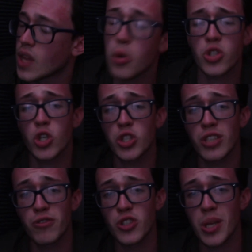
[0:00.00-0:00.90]
They were
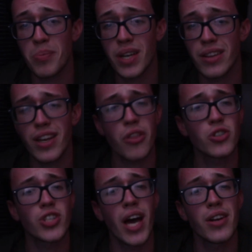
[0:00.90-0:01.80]
searching for something on the
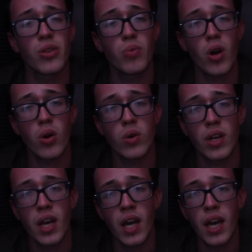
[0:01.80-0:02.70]
other side of the road,
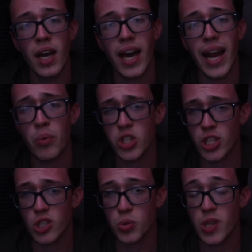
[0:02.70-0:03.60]
and I wish
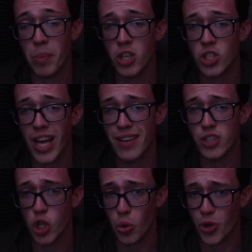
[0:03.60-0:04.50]
this was the punchline of
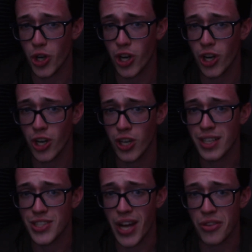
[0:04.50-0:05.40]
a joke joke,
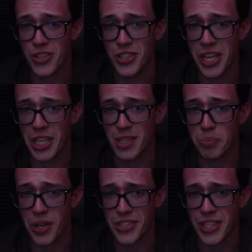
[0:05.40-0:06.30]
because now this is getting
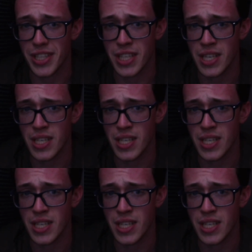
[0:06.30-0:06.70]
depressing.